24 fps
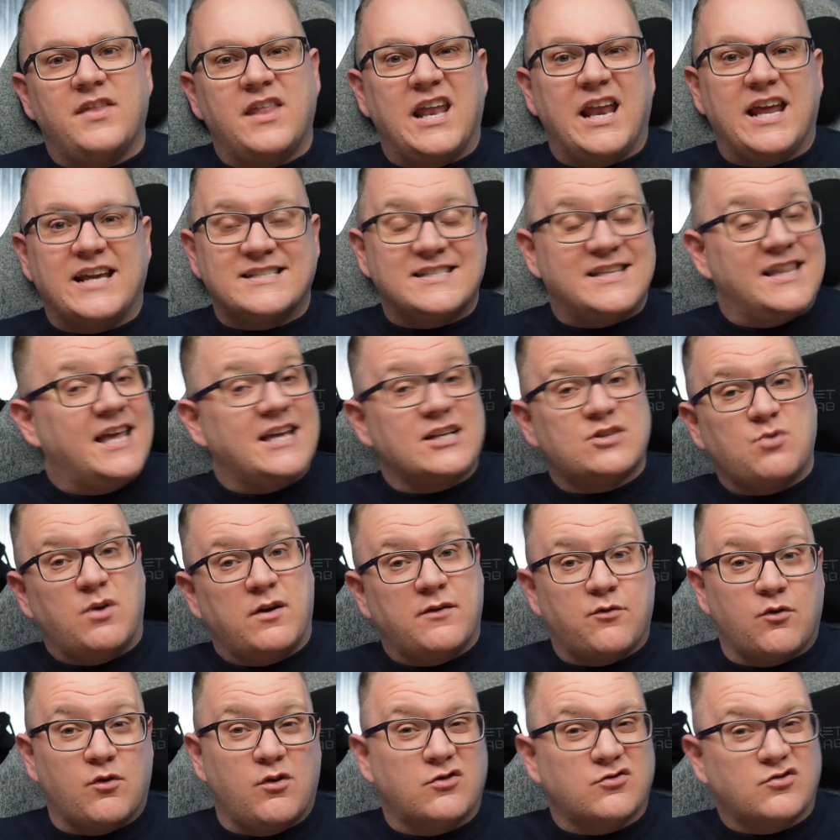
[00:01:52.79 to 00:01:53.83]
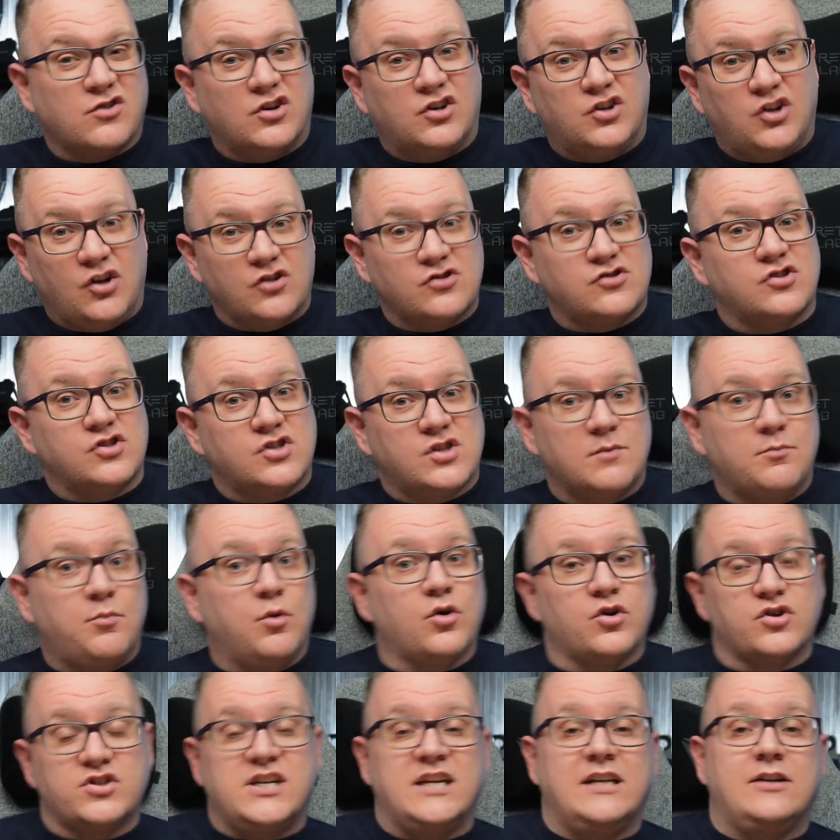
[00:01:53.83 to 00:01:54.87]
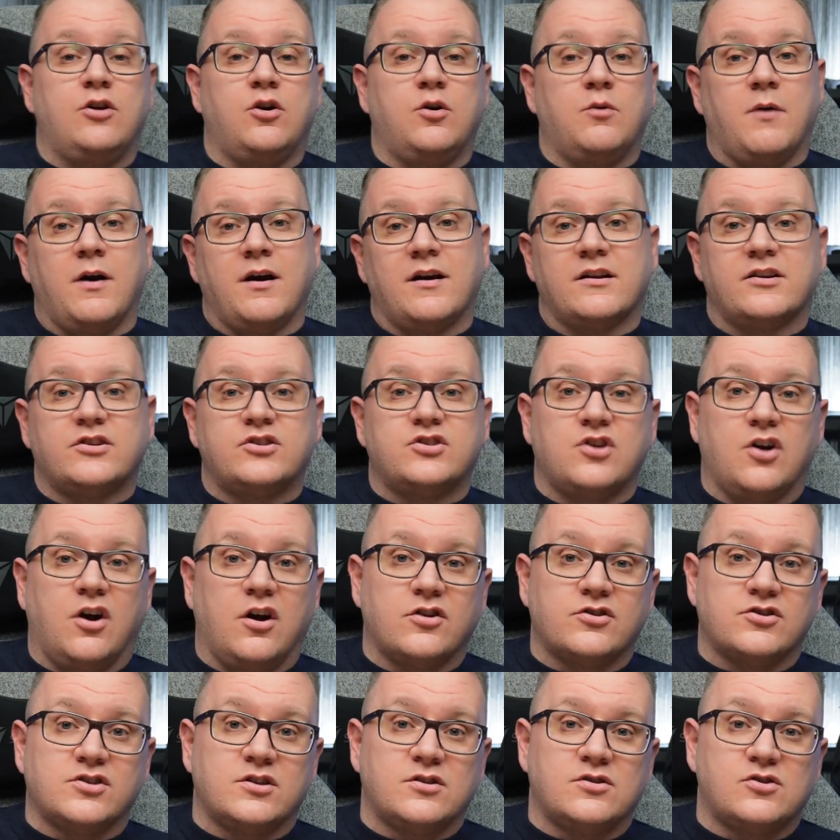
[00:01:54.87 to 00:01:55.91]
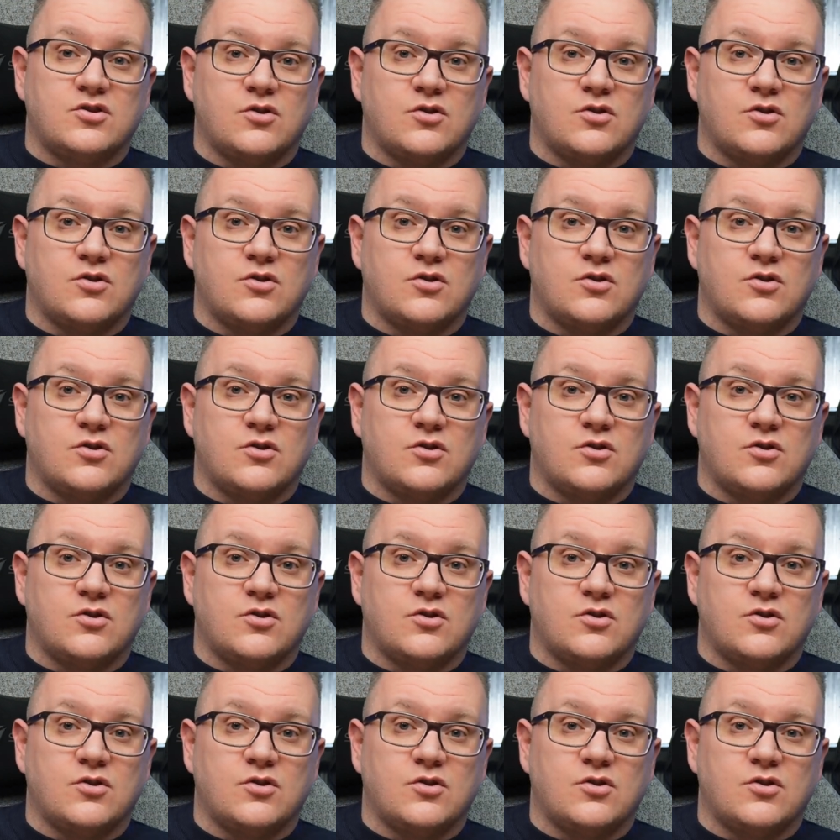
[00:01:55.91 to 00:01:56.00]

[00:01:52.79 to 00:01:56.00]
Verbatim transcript: the likes of the S twenty-four Ultra doesn't support Qi two wireless charging,